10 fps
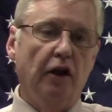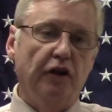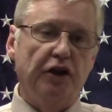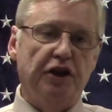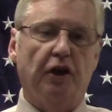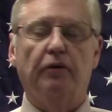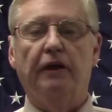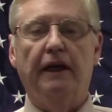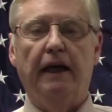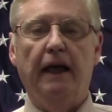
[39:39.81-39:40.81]
the
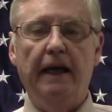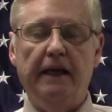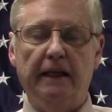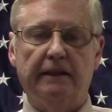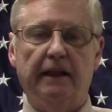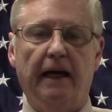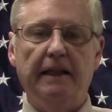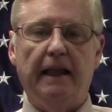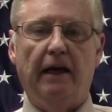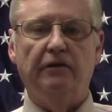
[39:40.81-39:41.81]
children, he gets
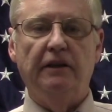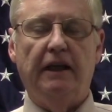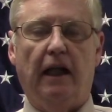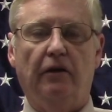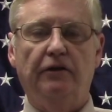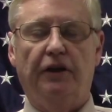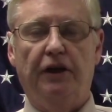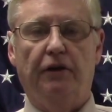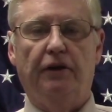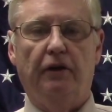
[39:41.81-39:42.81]
$9,000 a
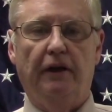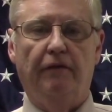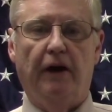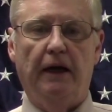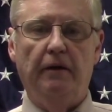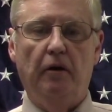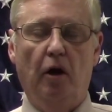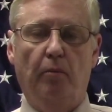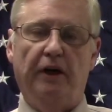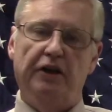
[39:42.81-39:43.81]
year to live on,
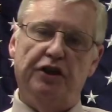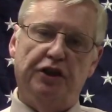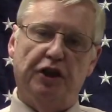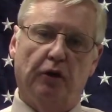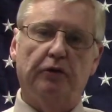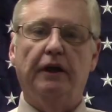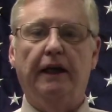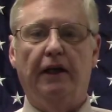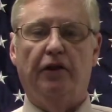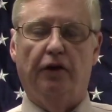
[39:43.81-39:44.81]
but his children
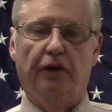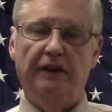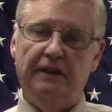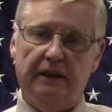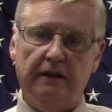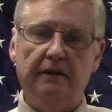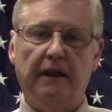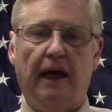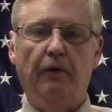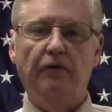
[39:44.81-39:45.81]
get
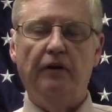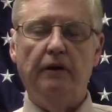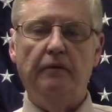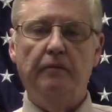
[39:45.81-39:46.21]
$36,000.